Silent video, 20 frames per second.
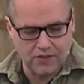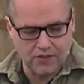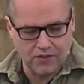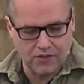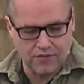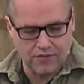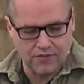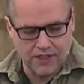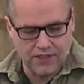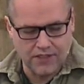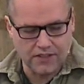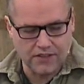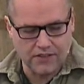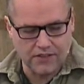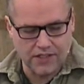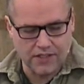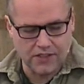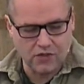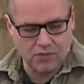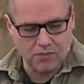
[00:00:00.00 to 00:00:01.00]
Lord,
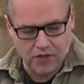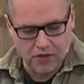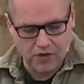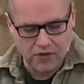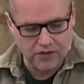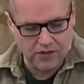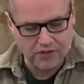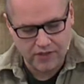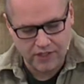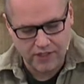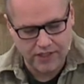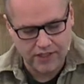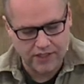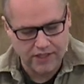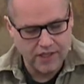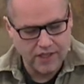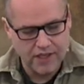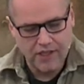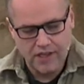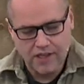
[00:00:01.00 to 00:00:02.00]
physically, spiritually,
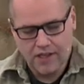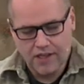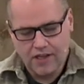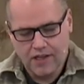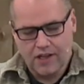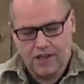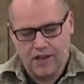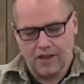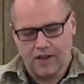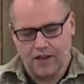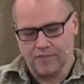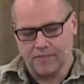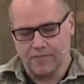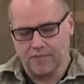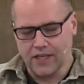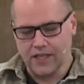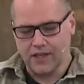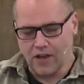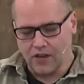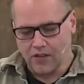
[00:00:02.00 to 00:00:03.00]

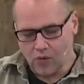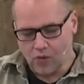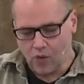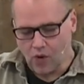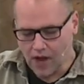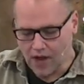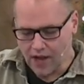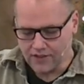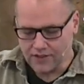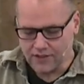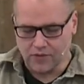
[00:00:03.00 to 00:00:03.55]
and otherwise.